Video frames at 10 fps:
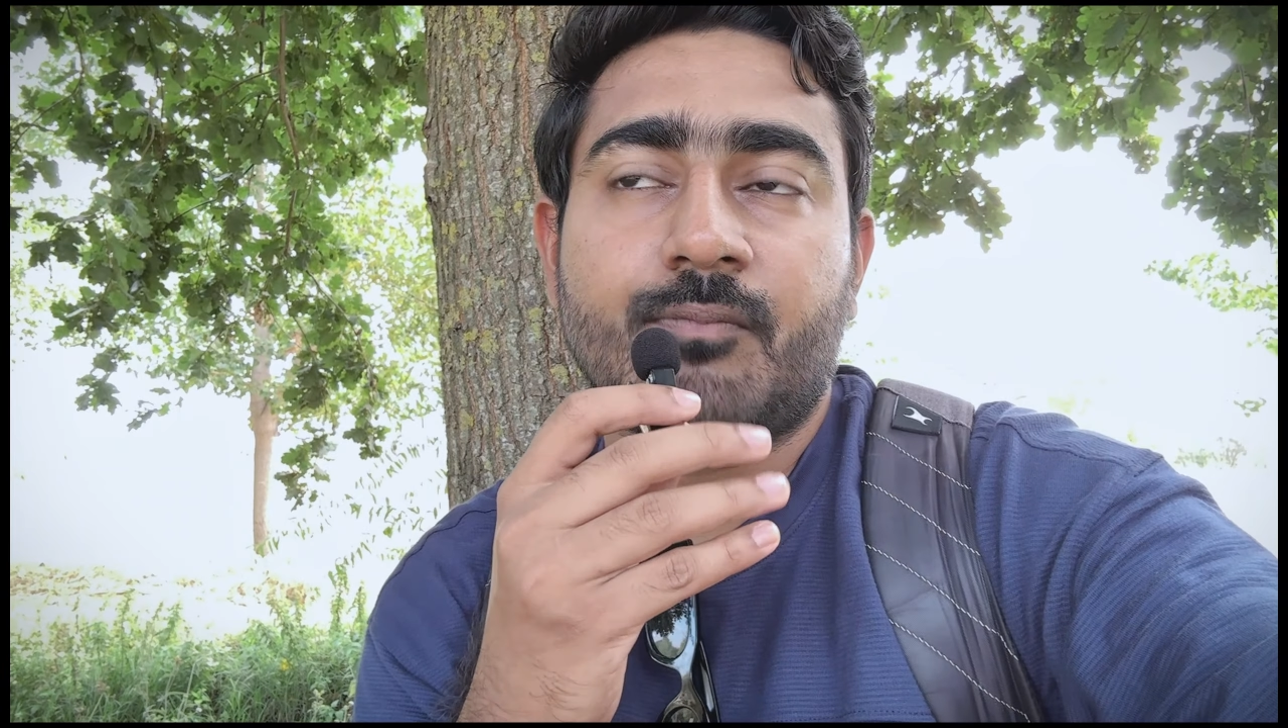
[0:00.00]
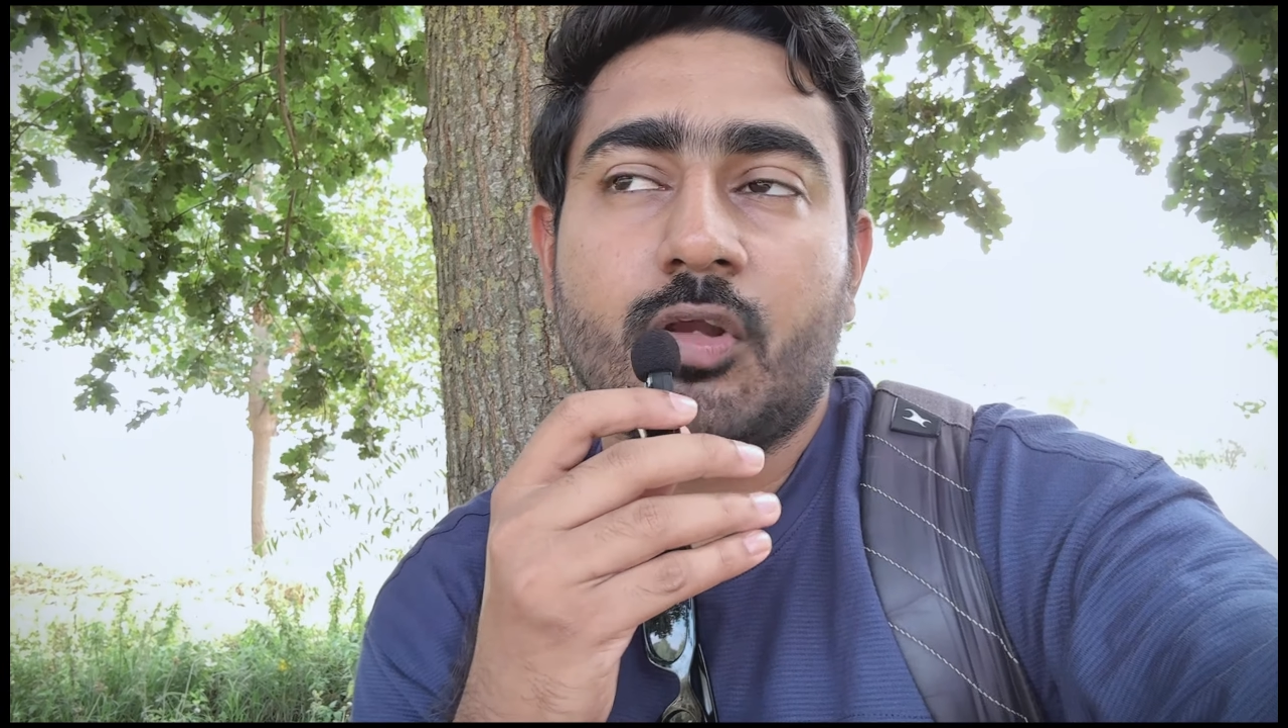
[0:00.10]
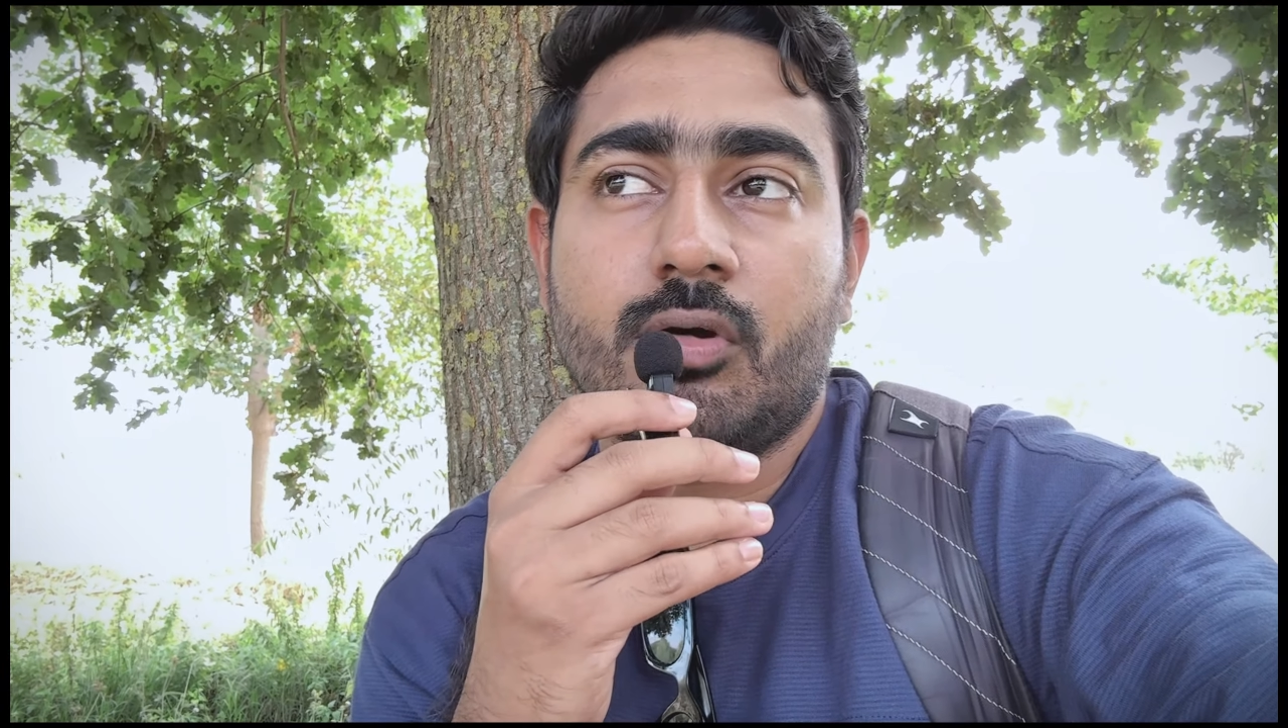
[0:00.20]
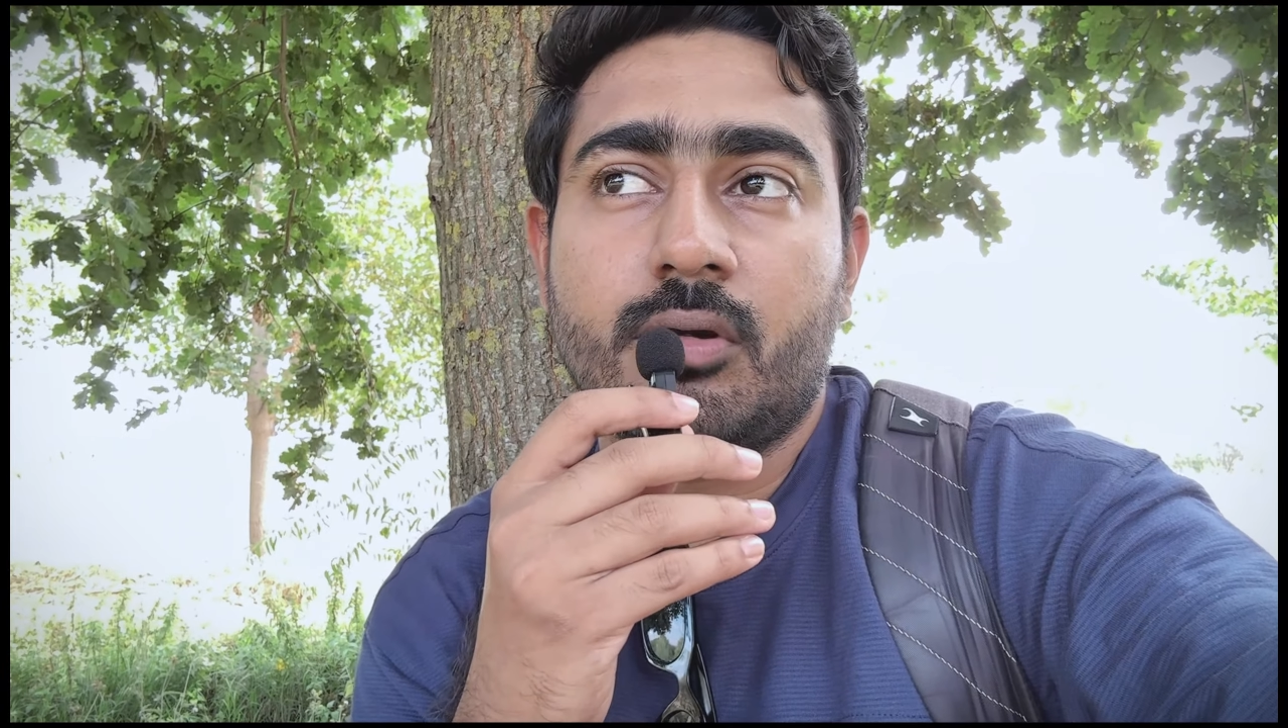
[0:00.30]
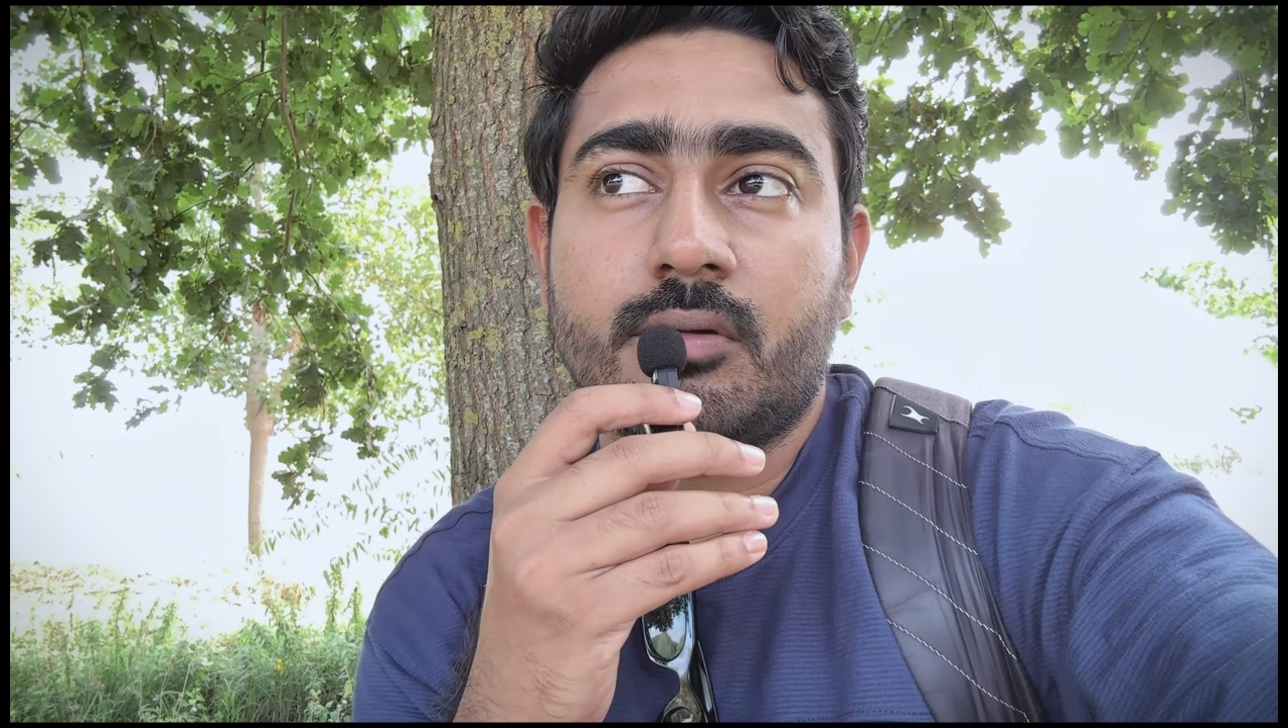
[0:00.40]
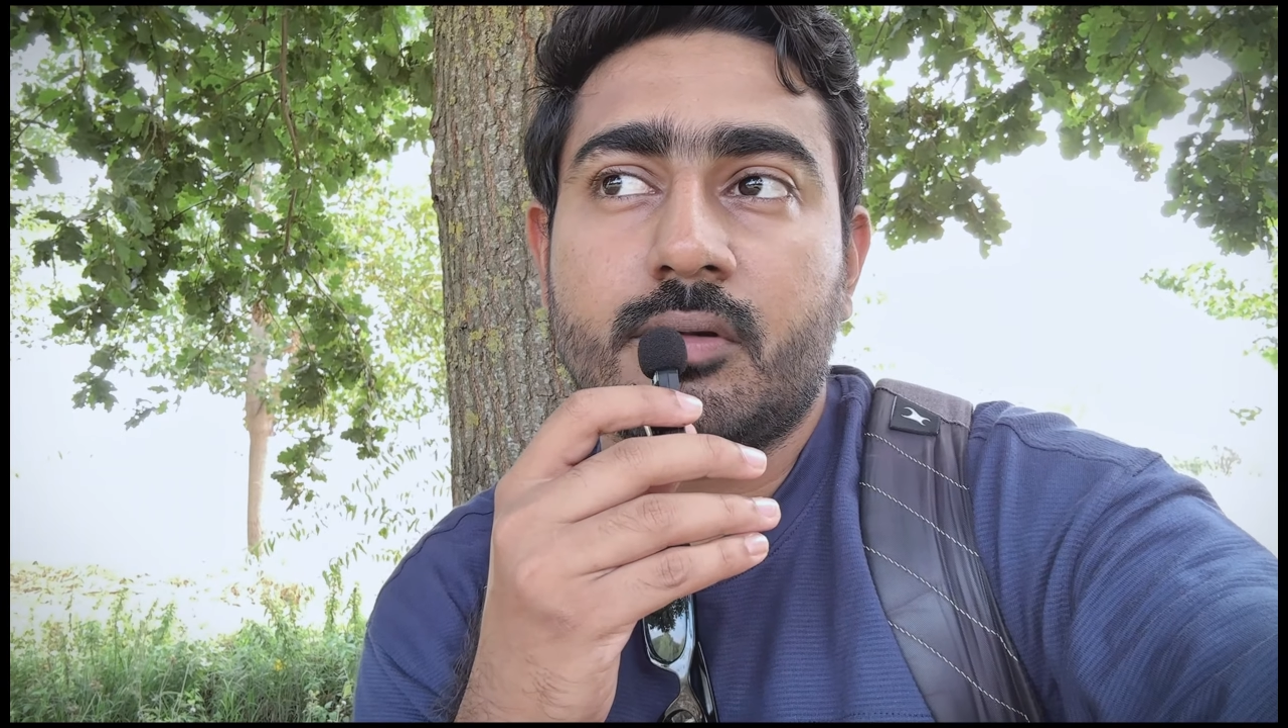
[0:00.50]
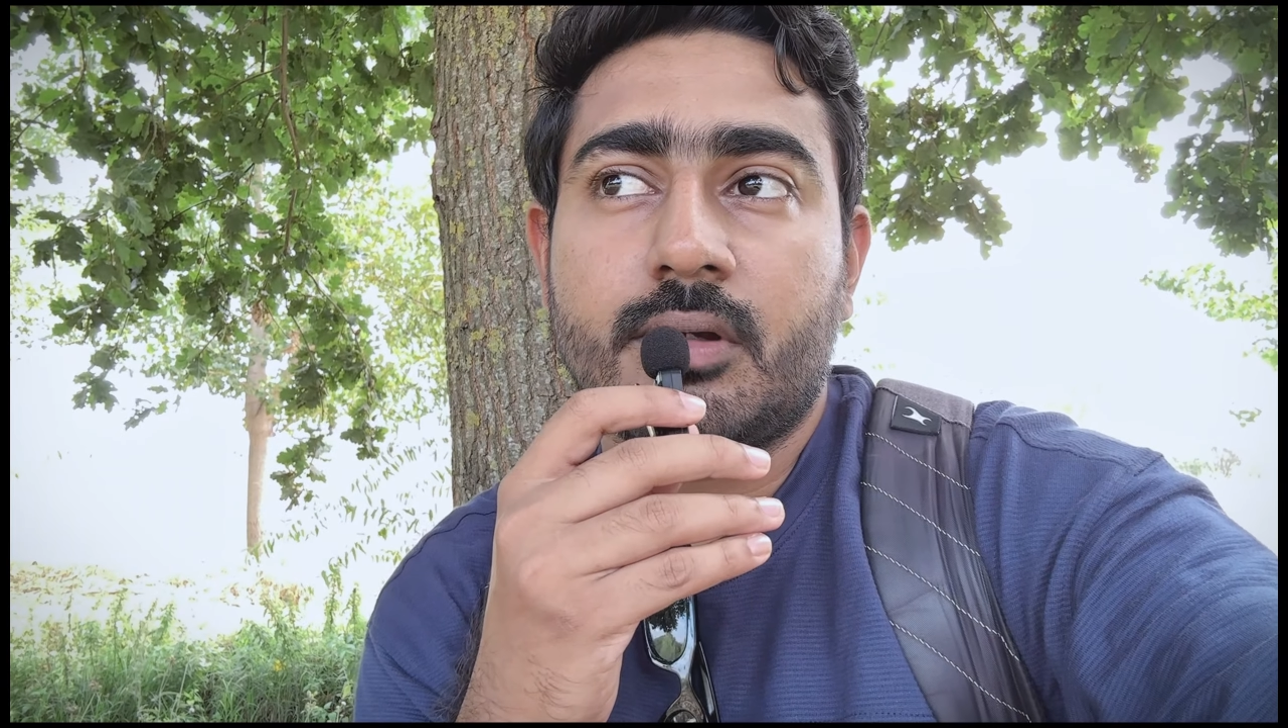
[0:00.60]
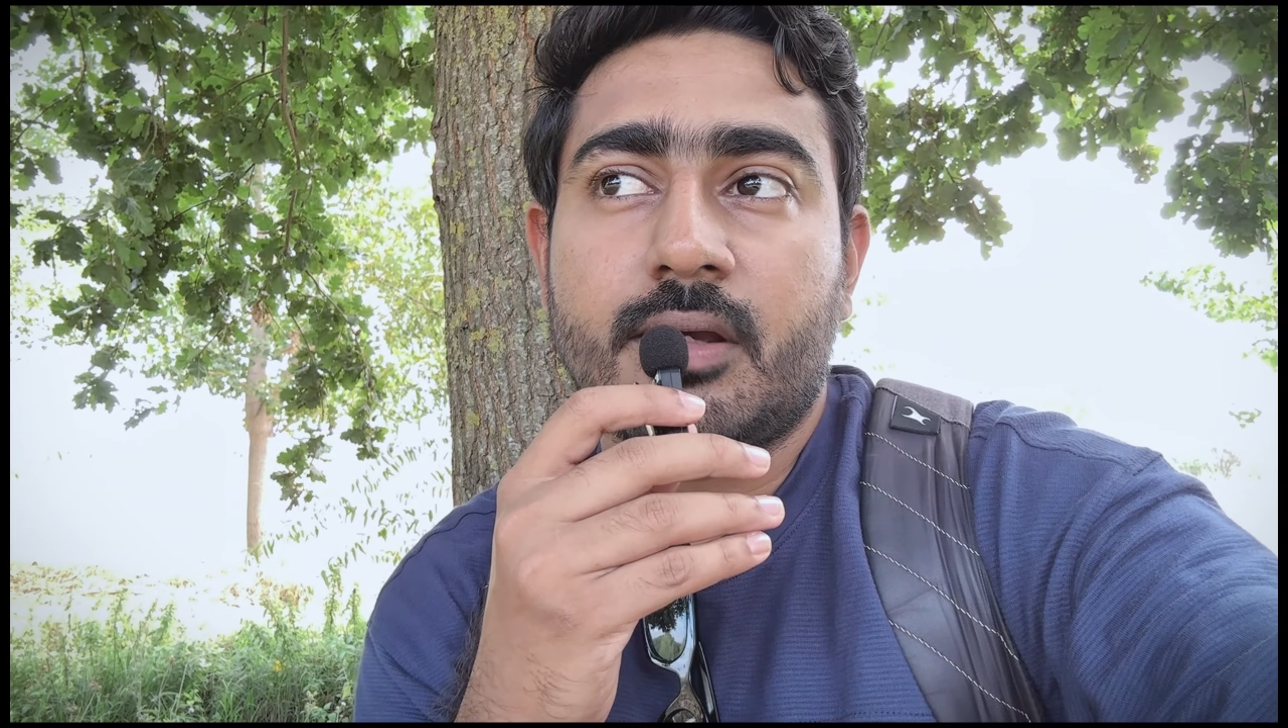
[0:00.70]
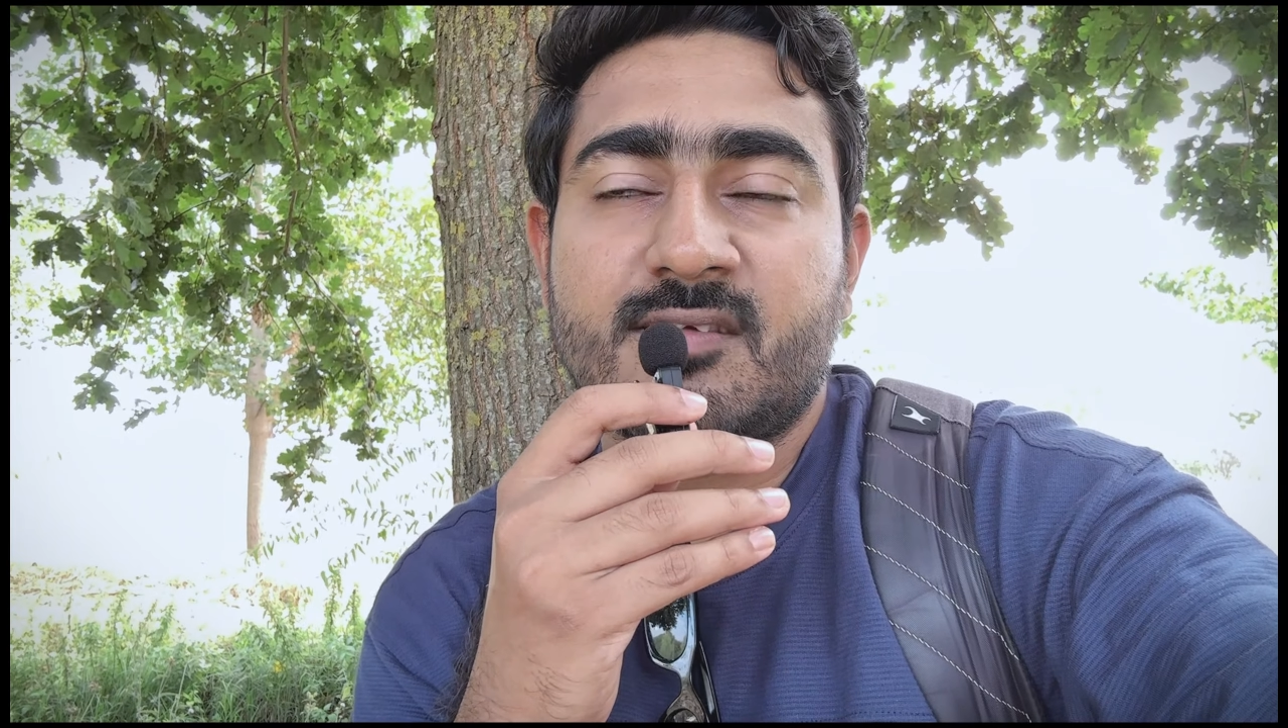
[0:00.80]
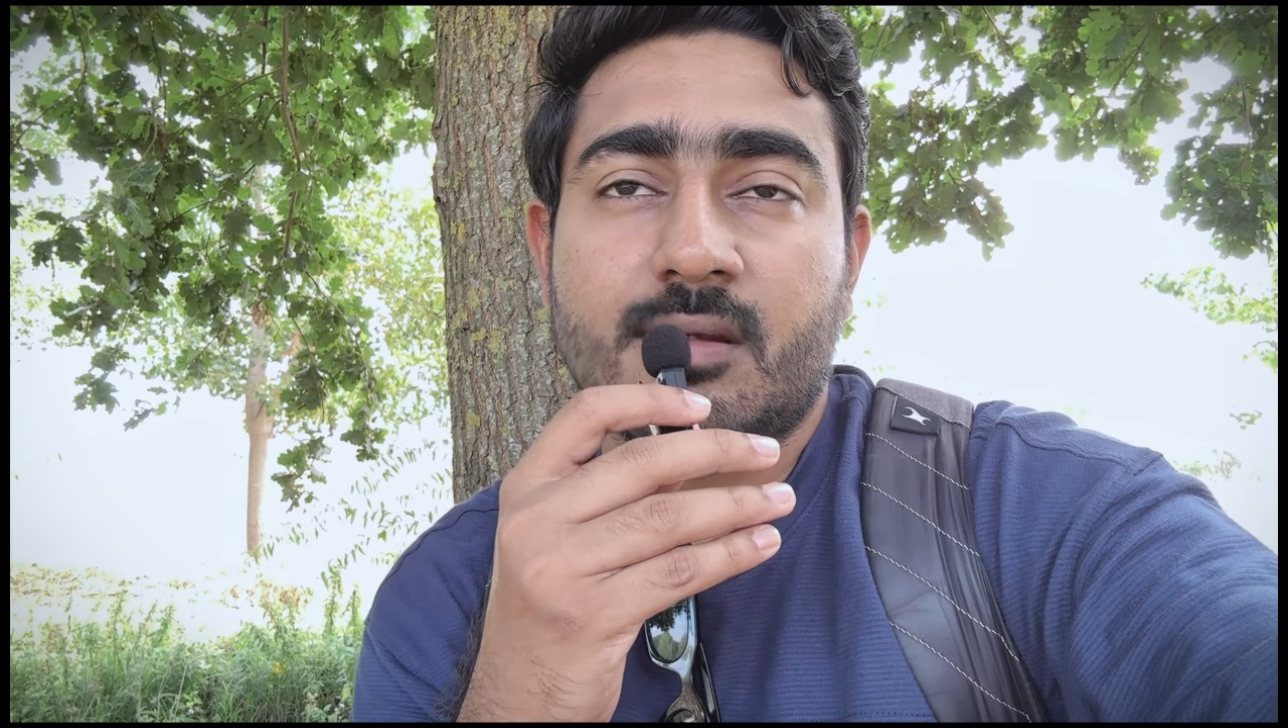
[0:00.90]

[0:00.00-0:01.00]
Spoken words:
or as